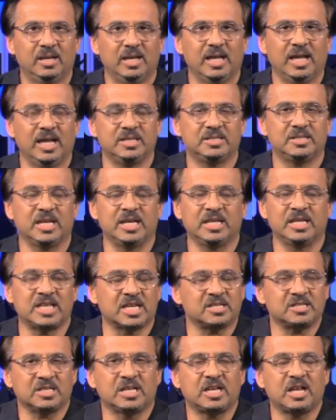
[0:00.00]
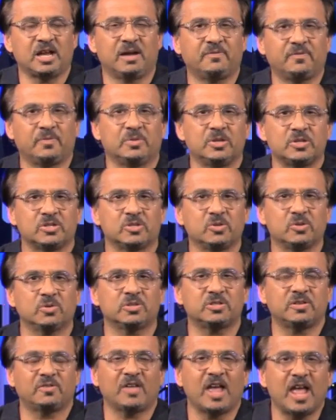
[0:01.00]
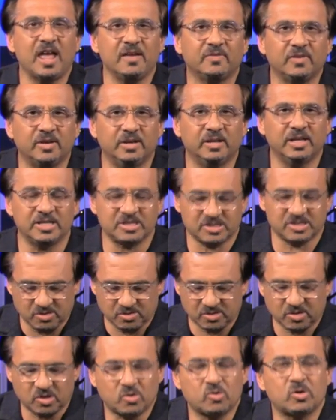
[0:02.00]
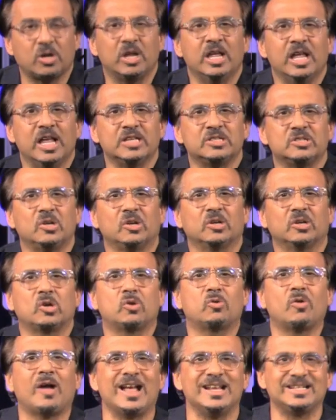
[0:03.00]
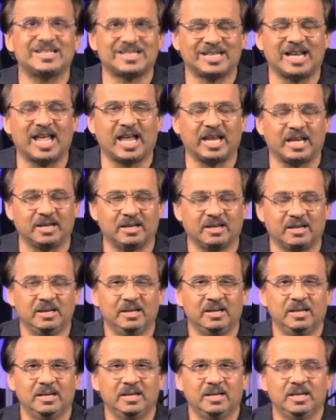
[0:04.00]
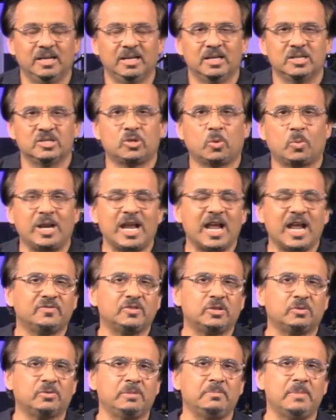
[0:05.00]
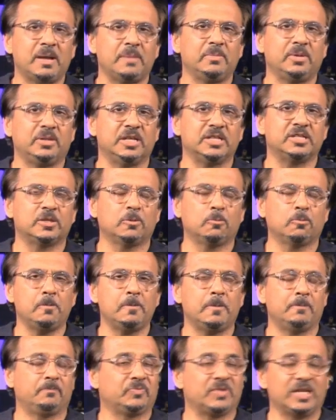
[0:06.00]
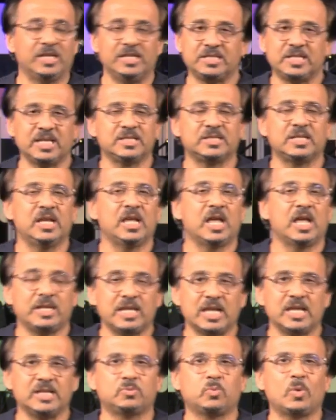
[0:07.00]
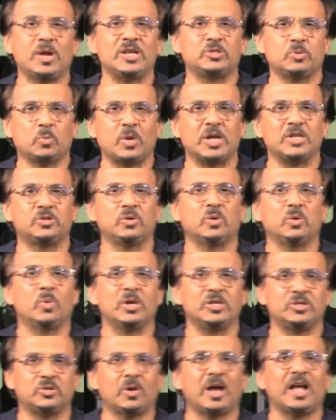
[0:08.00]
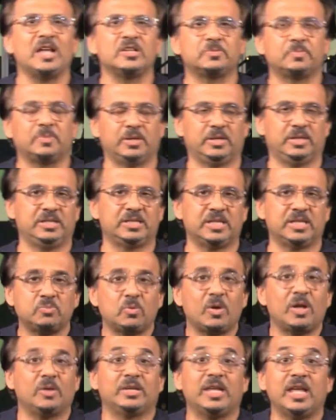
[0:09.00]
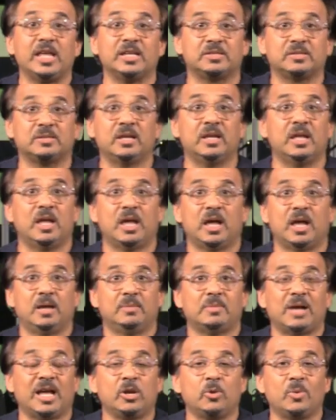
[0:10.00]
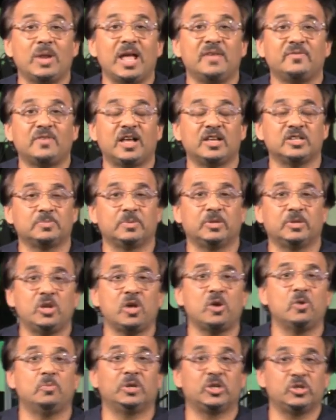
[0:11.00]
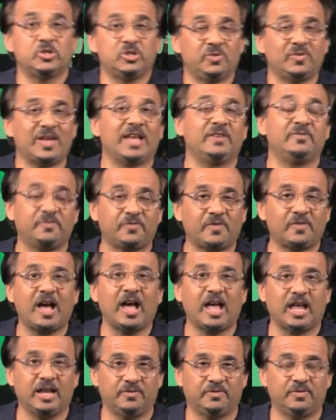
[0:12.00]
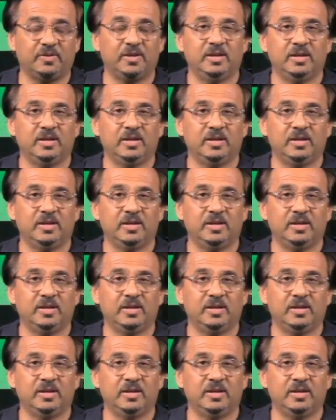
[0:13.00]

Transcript: It doesn't come from the source of heaven. It's not Christ-like. So we have to remember this. The woman, he says, yes, where's your husband? He said, well, yes, I don't have a husband. No, because you've had five.